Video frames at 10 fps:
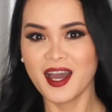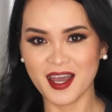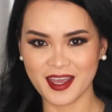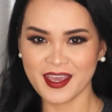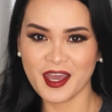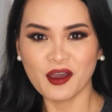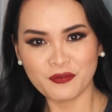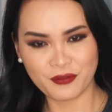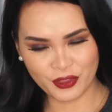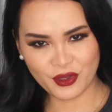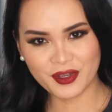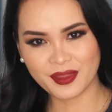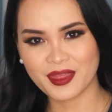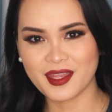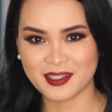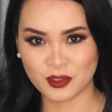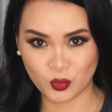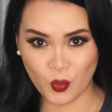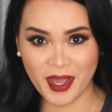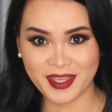I have thought that
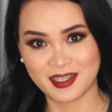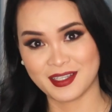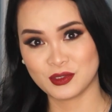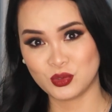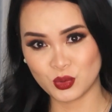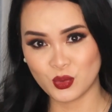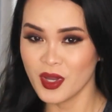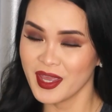why not do